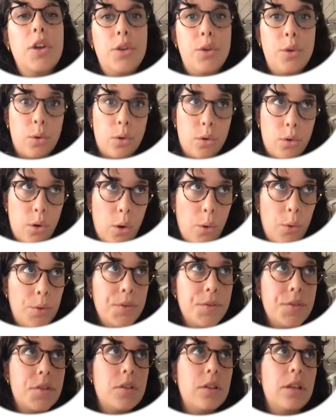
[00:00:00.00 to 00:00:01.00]
your
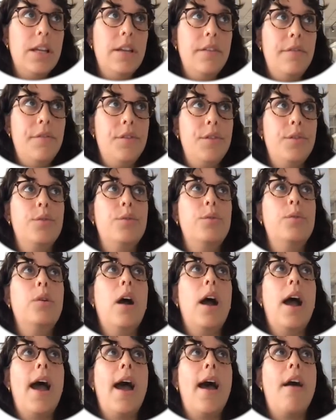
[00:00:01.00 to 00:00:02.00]
goals if
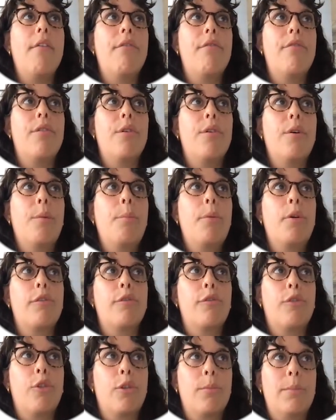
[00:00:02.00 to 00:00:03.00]
you have the
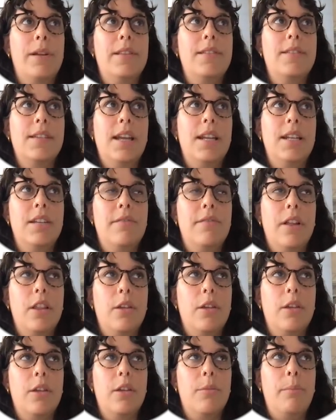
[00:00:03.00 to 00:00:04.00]
performance and
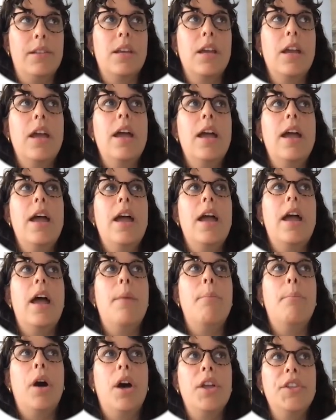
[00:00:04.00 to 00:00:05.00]
development
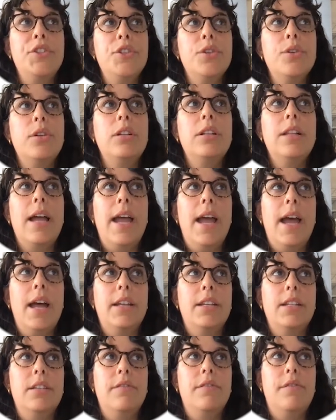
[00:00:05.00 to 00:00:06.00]
and module
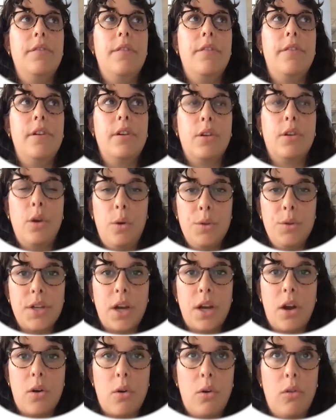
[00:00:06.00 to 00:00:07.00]
and if the goals
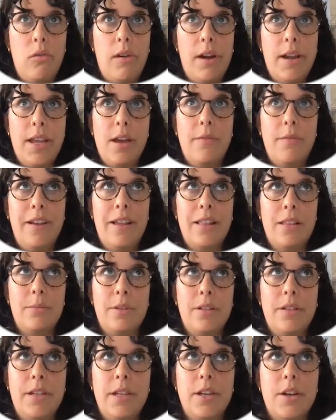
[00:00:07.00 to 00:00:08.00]
are already
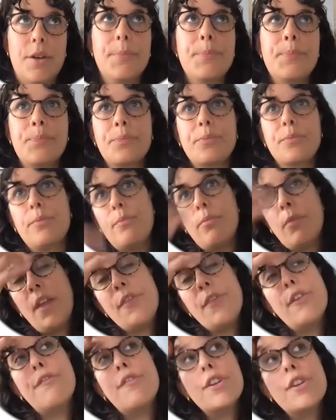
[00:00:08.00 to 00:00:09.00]
available here.
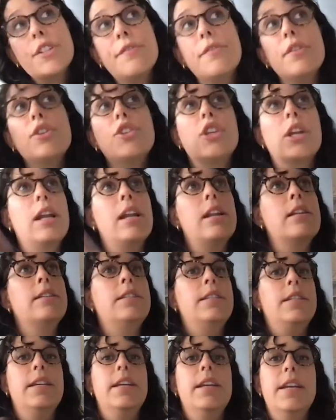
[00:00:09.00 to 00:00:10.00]
The first
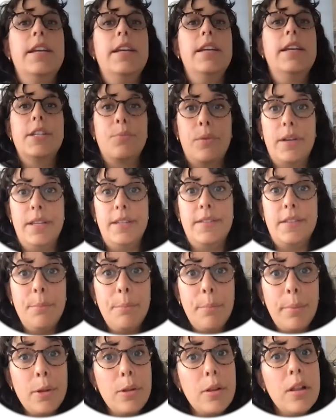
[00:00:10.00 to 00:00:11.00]
functionality is pretty
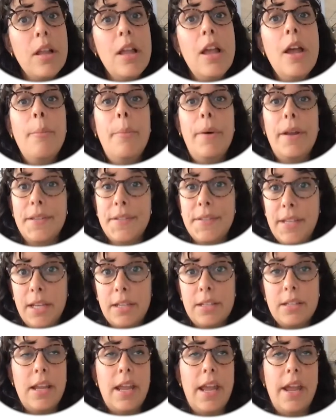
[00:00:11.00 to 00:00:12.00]
simple, but as
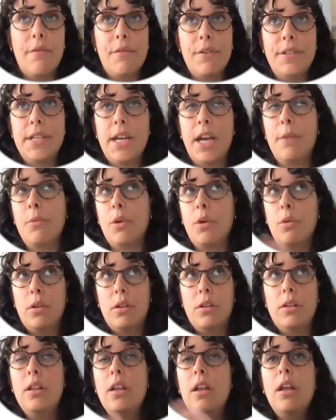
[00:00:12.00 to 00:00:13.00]
said, every time we
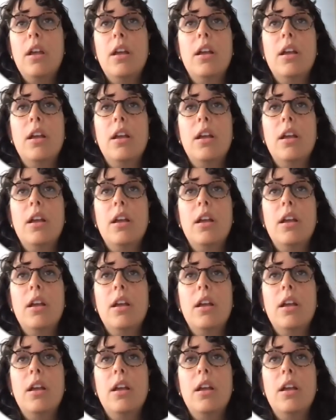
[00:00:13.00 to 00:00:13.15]
will